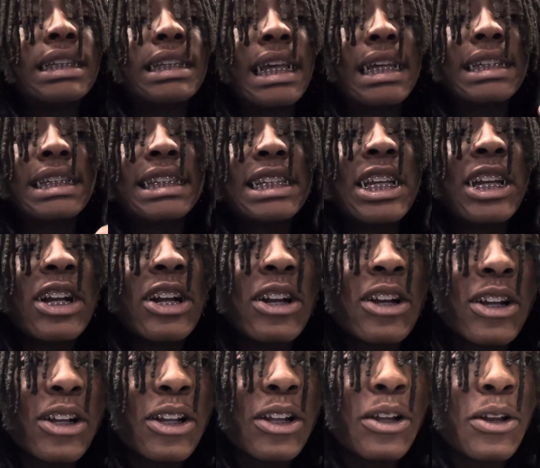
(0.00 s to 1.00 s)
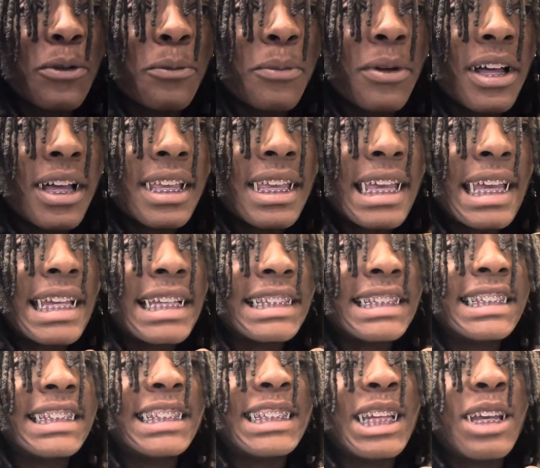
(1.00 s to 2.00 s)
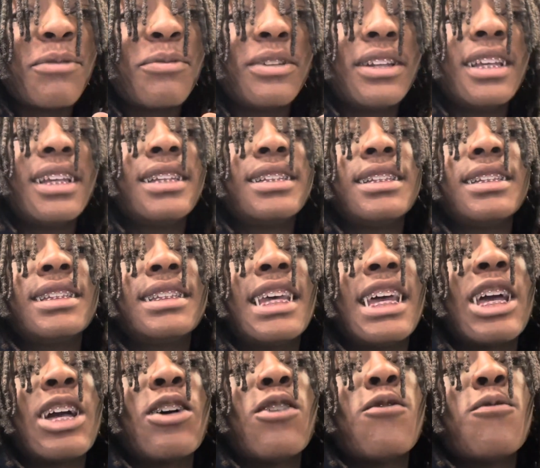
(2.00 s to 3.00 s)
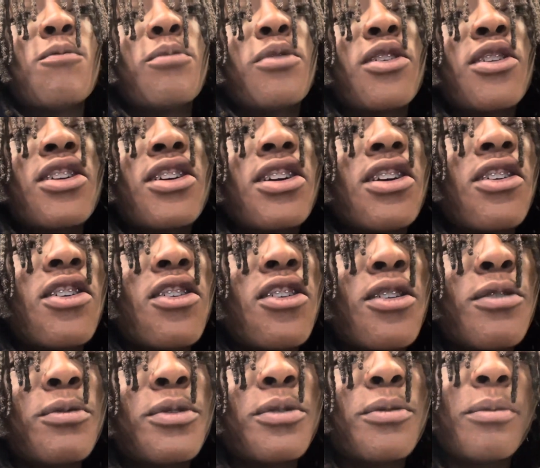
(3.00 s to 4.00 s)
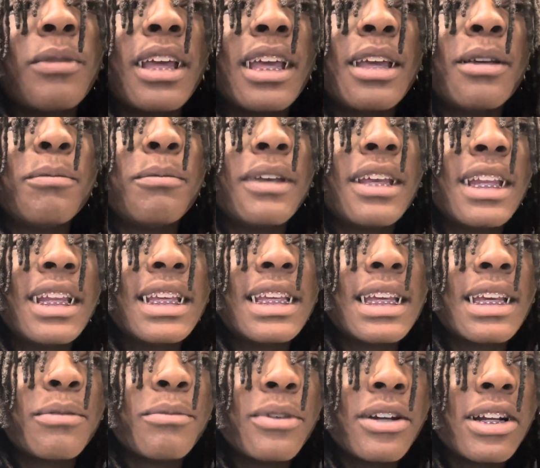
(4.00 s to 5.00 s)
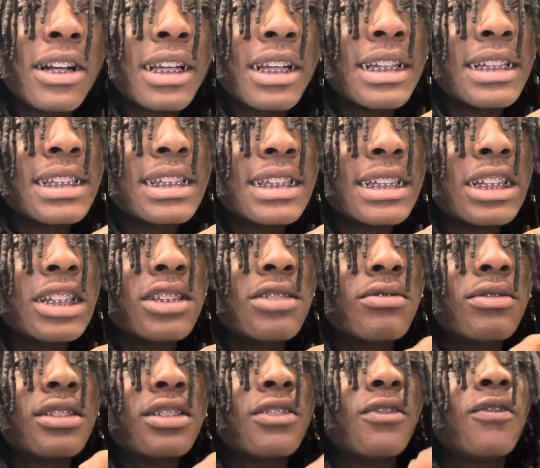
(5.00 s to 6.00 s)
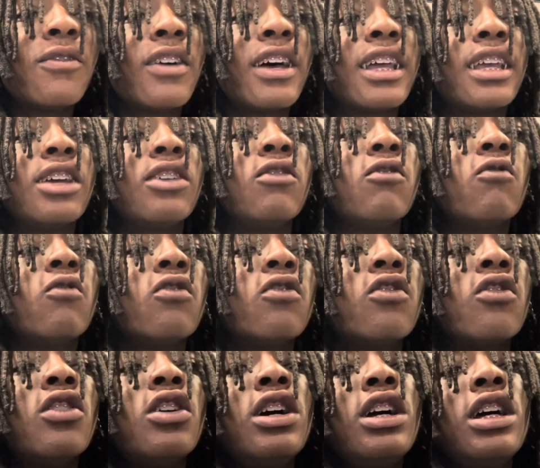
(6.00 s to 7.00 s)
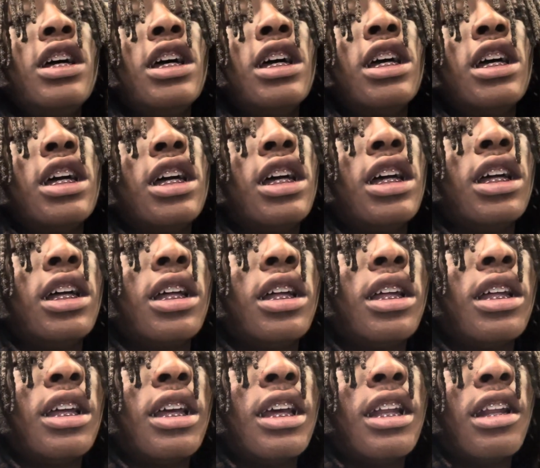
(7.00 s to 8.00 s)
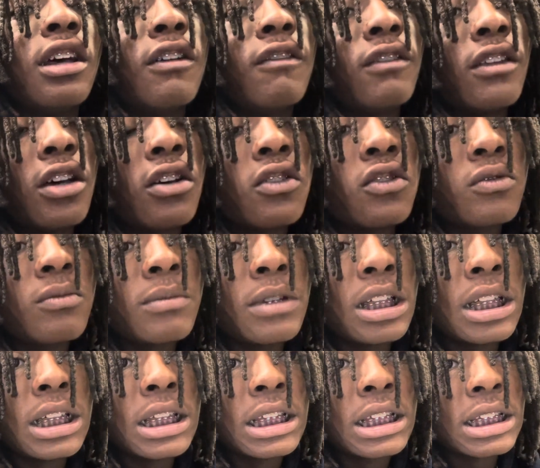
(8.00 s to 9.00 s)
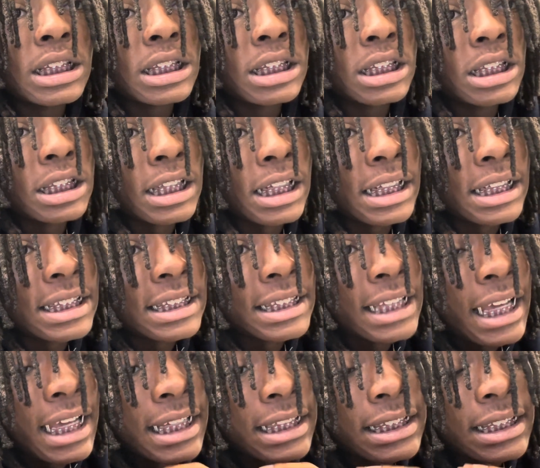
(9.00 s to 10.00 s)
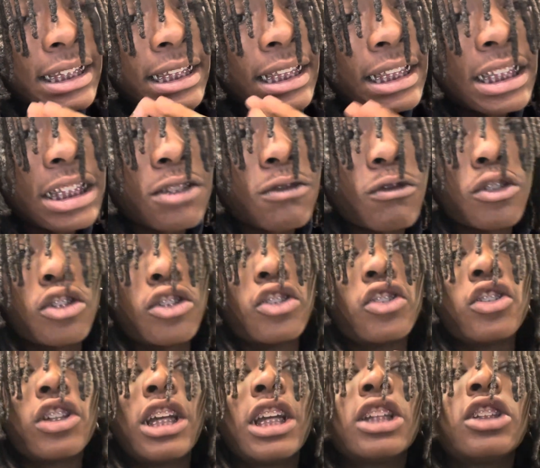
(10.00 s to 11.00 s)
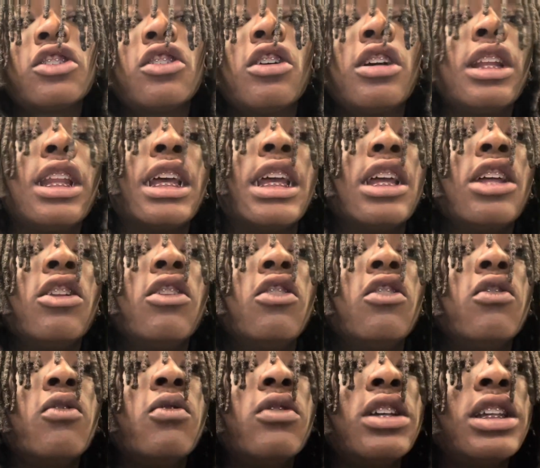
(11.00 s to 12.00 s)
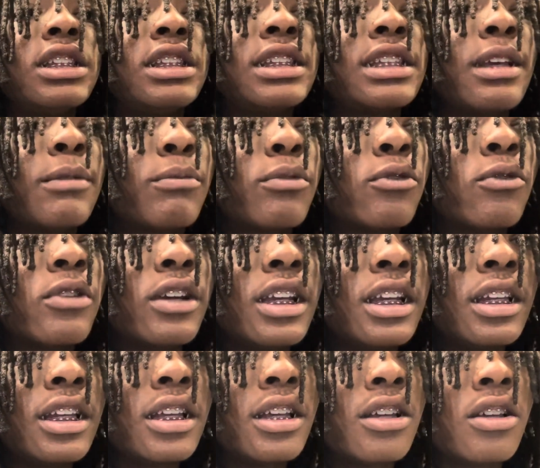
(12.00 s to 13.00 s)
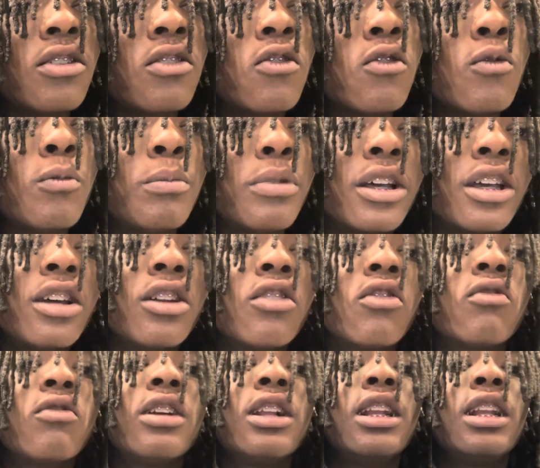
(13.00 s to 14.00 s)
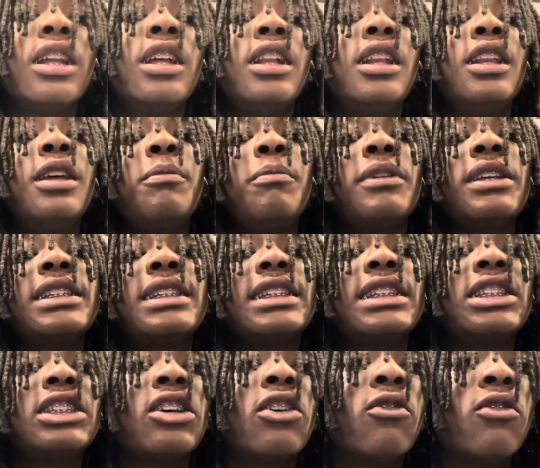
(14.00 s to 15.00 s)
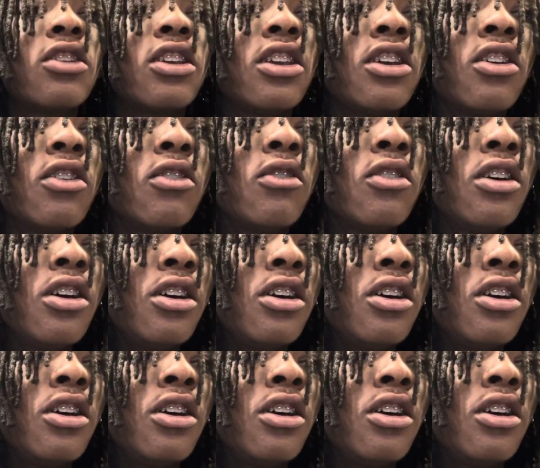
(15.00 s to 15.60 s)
I said earlier in the podcast, the Japanese attack on Pearl Harbor made many American citizens want to fight in the war. And of those millions that decided to enlist was a track star named Louis Zamperini, who planned on running the Olympics in Tokyo,